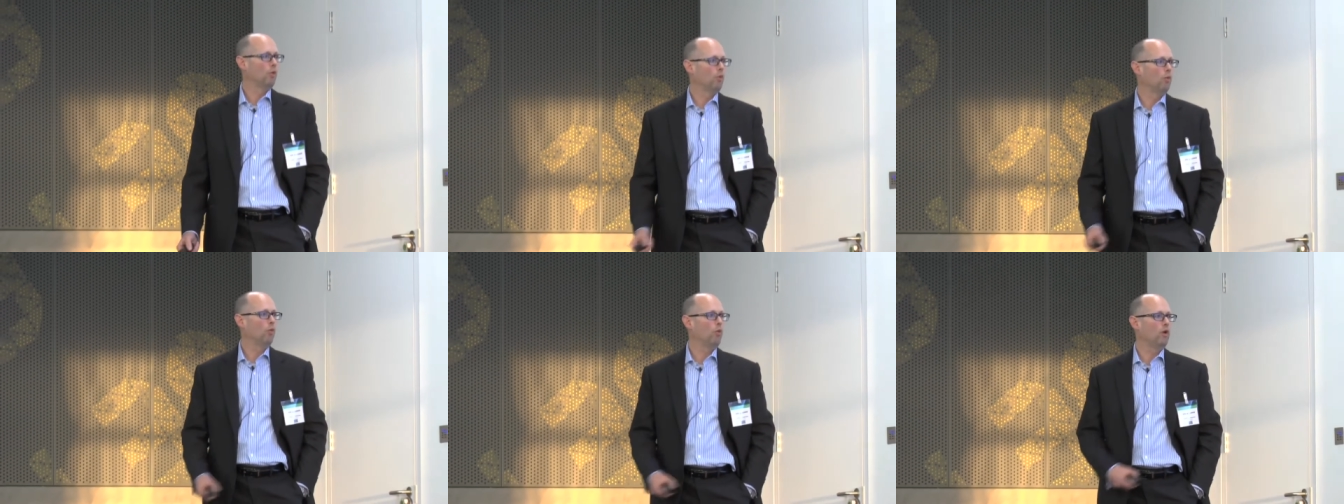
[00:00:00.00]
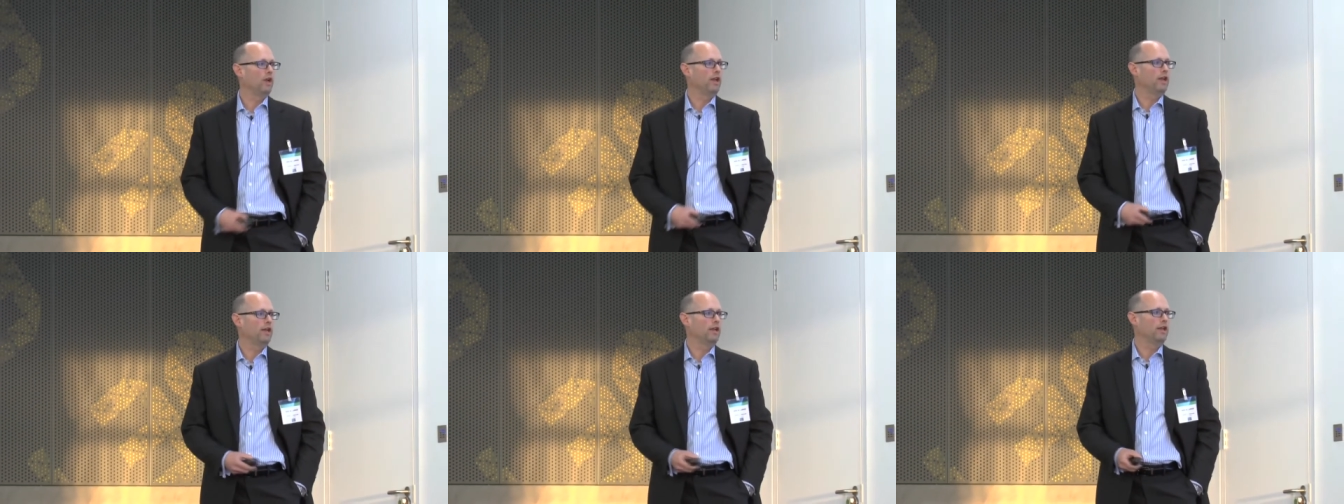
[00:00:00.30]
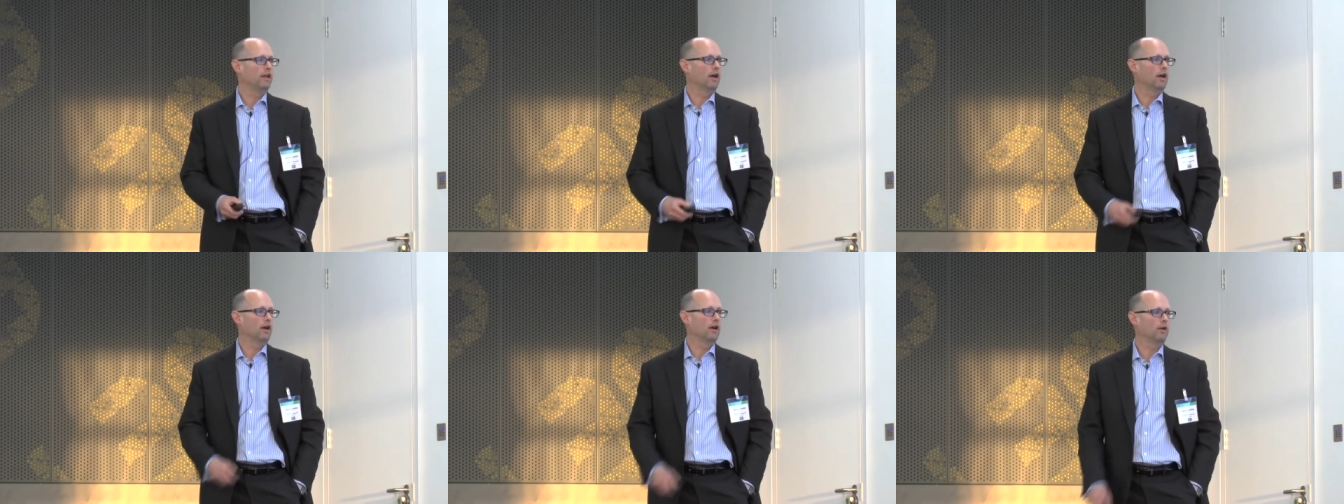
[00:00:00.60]

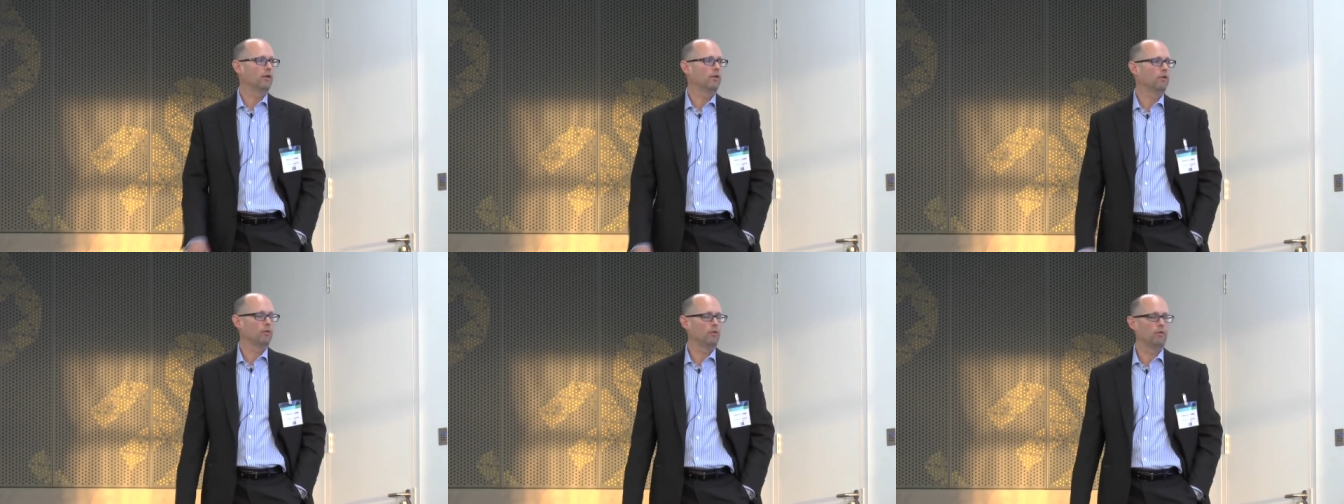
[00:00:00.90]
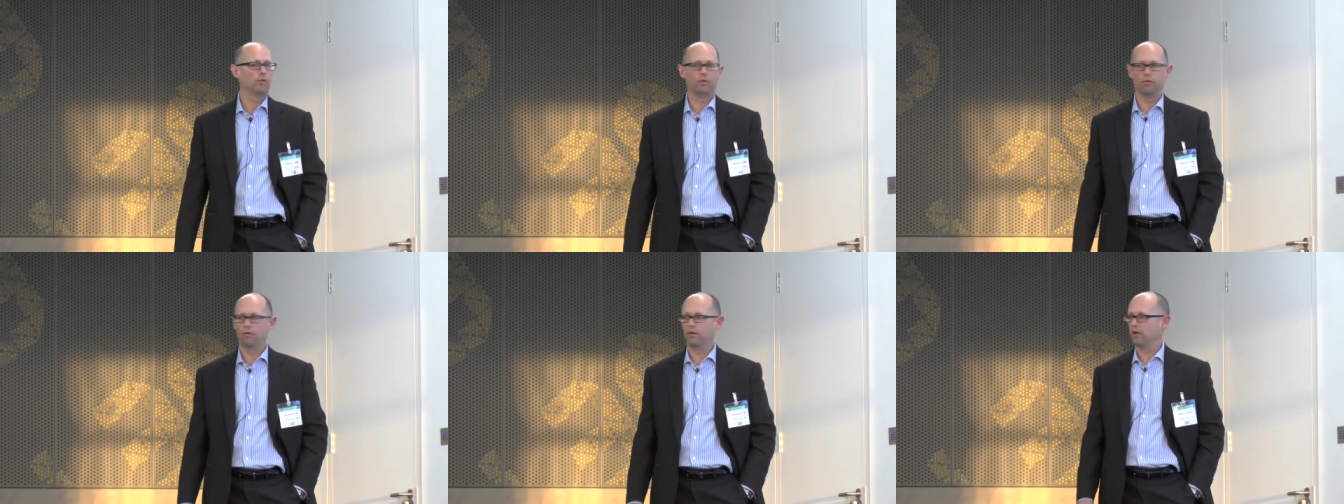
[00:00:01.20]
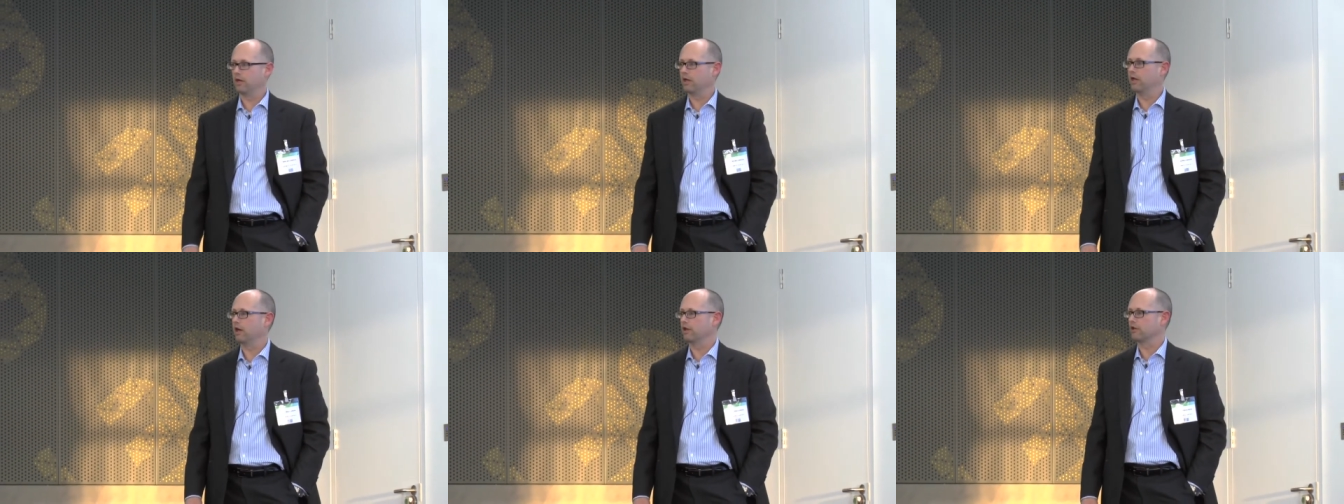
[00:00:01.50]
we, uh,
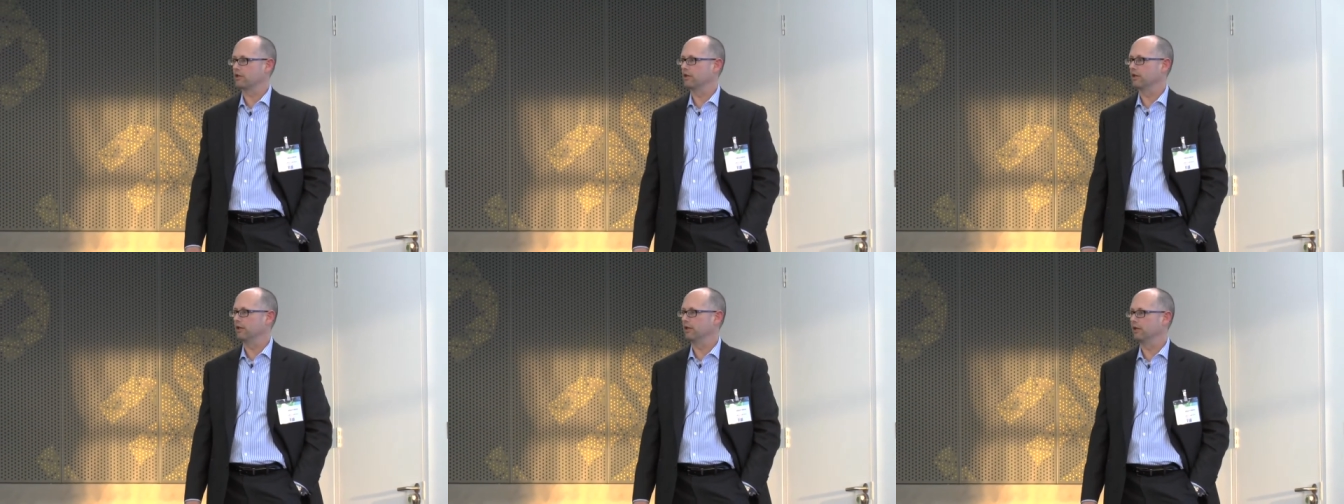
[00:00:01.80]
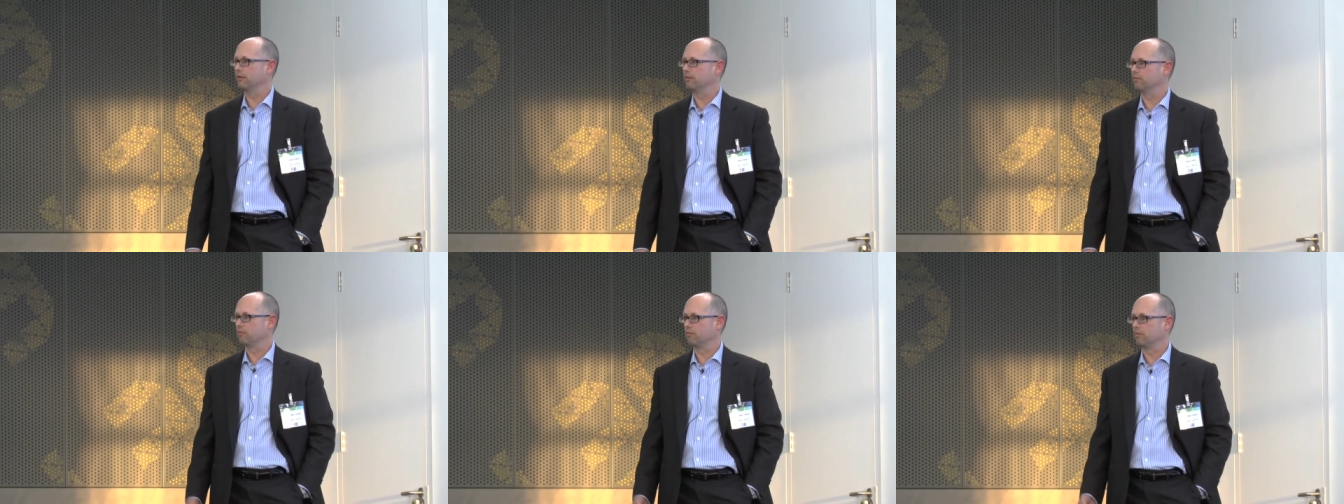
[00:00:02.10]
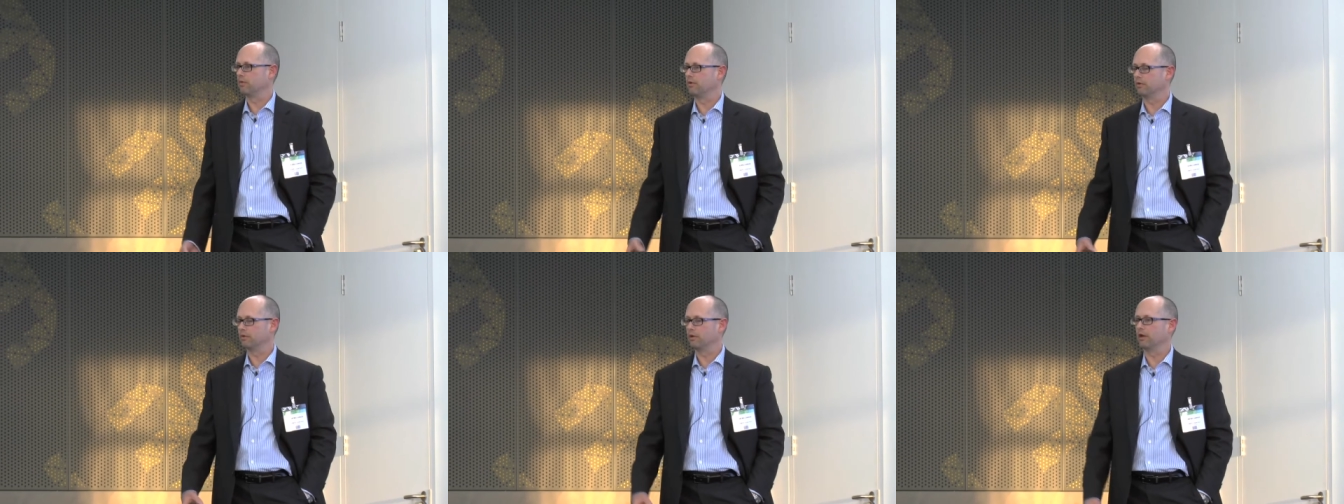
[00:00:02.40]
we can actually
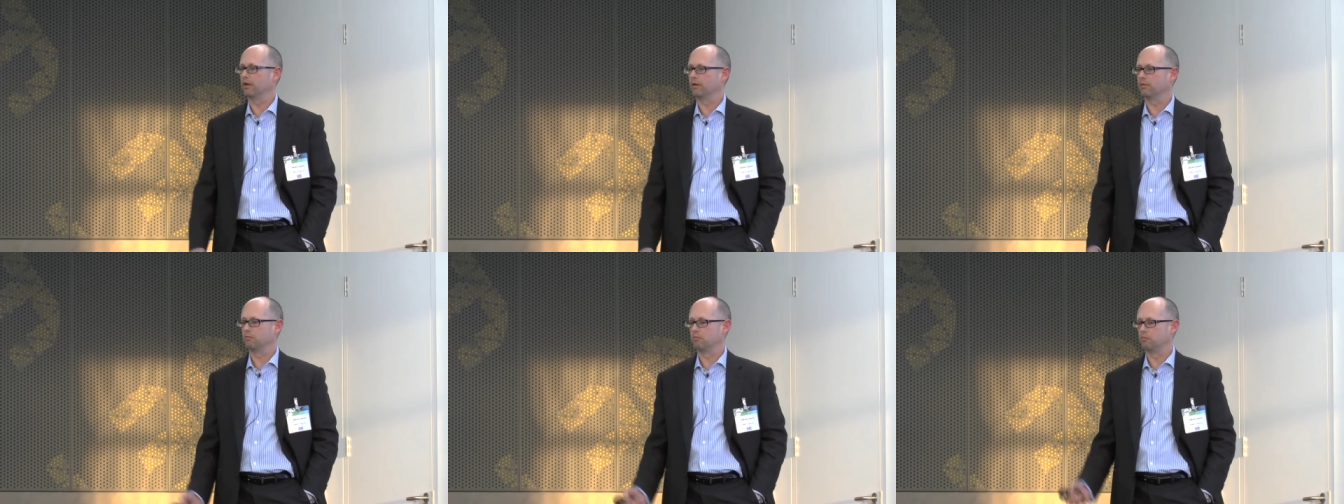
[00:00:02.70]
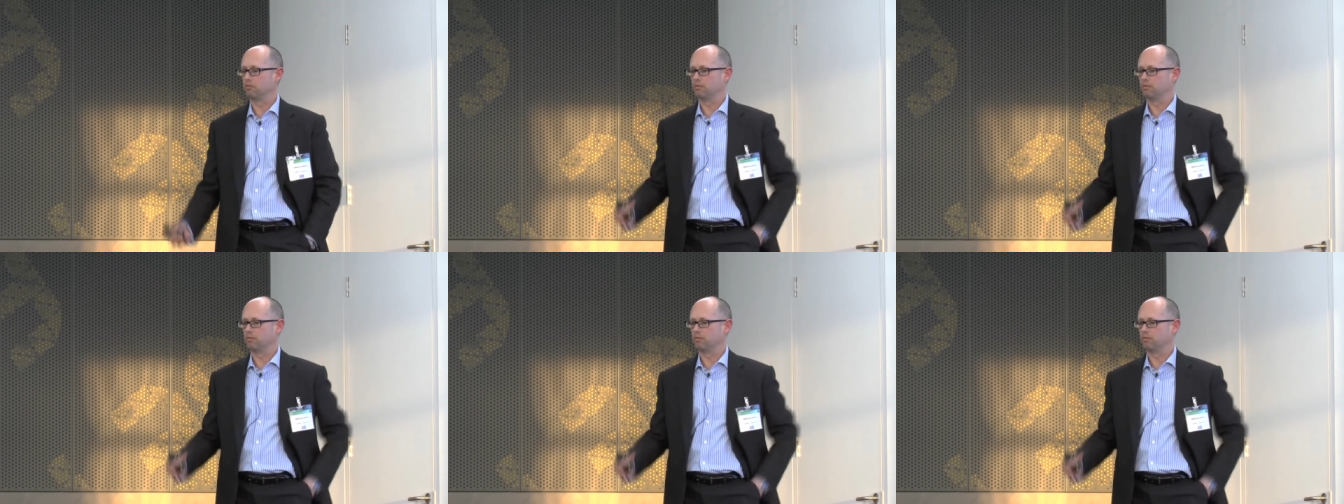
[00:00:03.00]
like